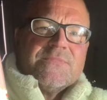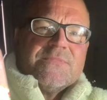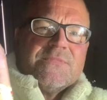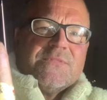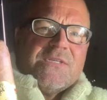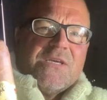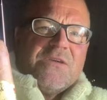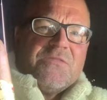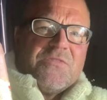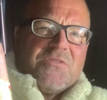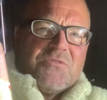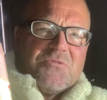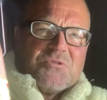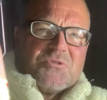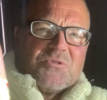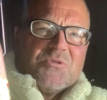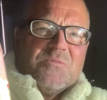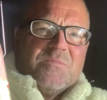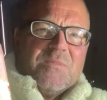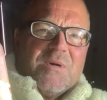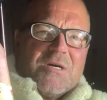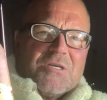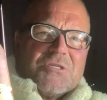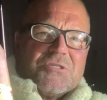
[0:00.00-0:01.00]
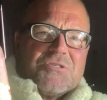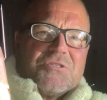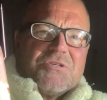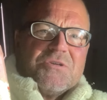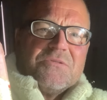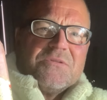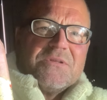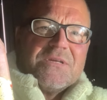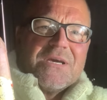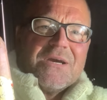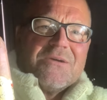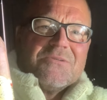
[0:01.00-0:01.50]
If you saw my
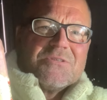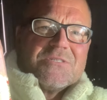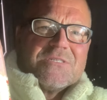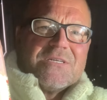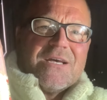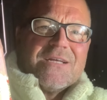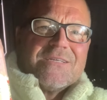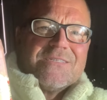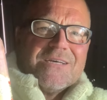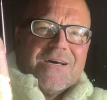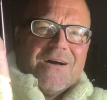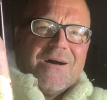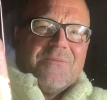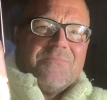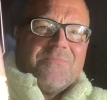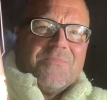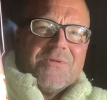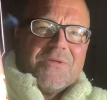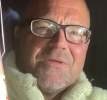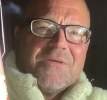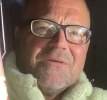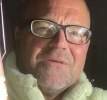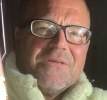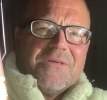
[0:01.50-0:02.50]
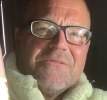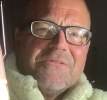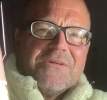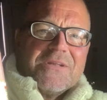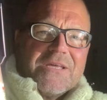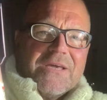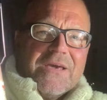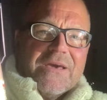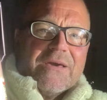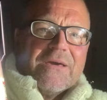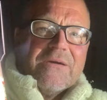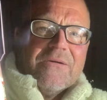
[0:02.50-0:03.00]
studio setup, you would
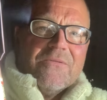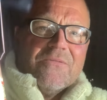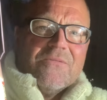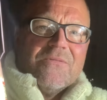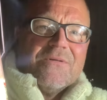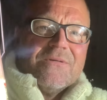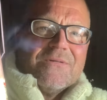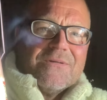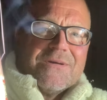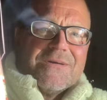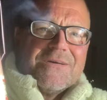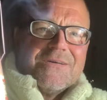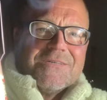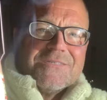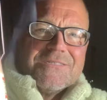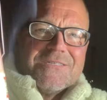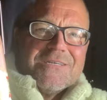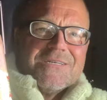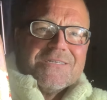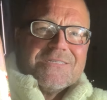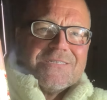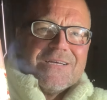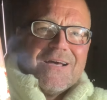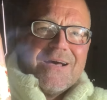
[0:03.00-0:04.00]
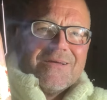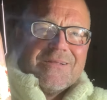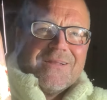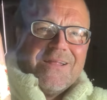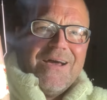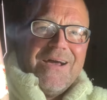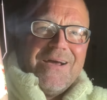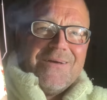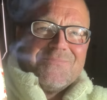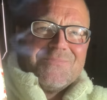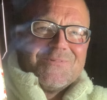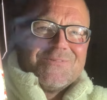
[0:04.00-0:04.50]
giggle, because it's an
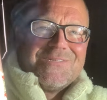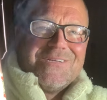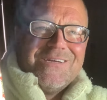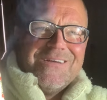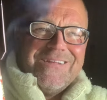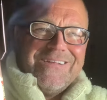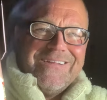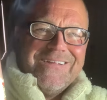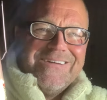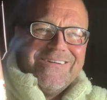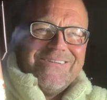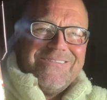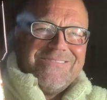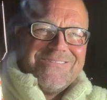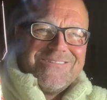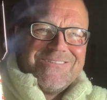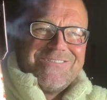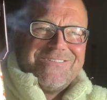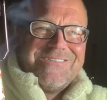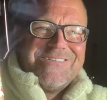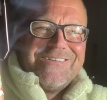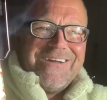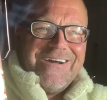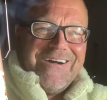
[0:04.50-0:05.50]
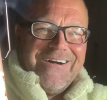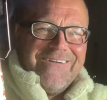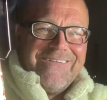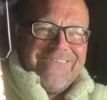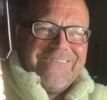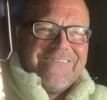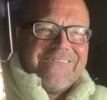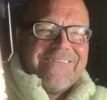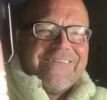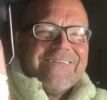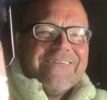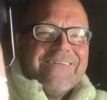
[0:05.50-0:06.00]
absolute
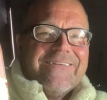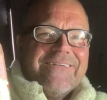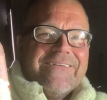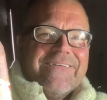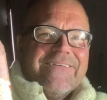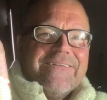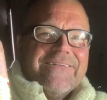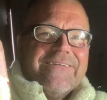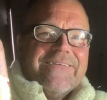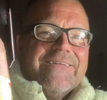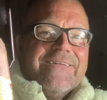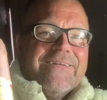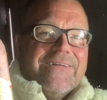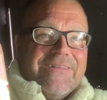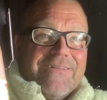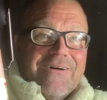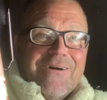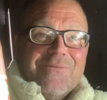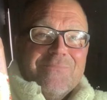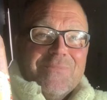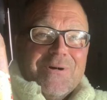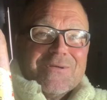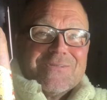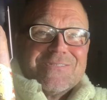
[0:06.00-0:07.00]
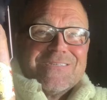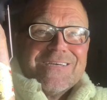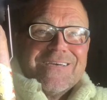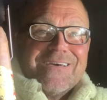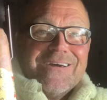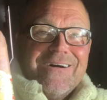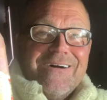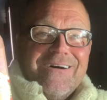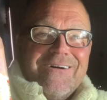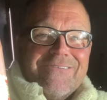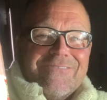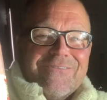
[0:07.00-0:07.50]
joke. Like my
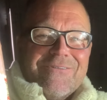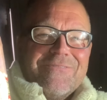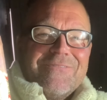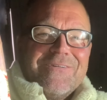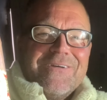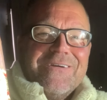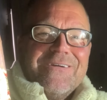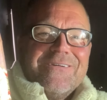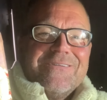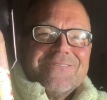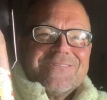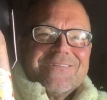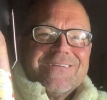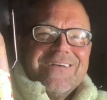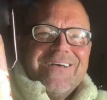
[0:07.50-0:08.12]
cigar reviews.